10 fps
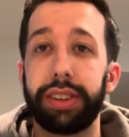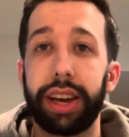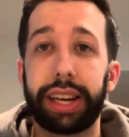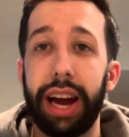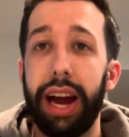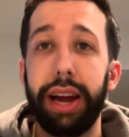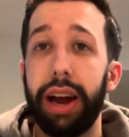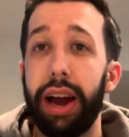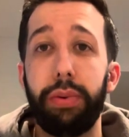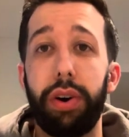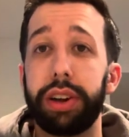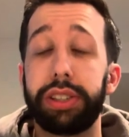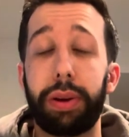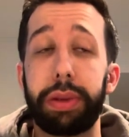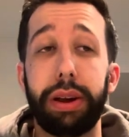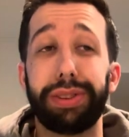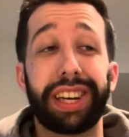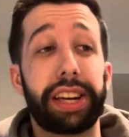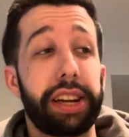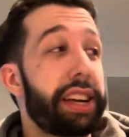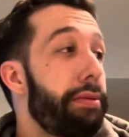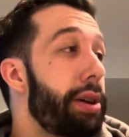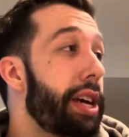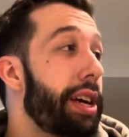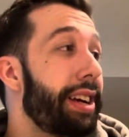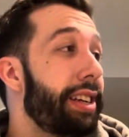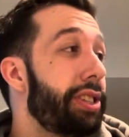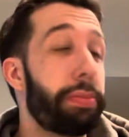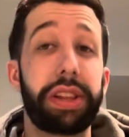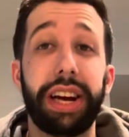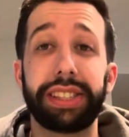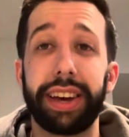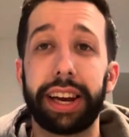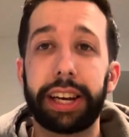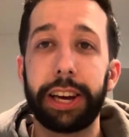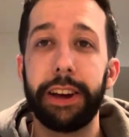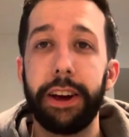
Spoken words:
Like, I wanted something that was like going to give me something that's like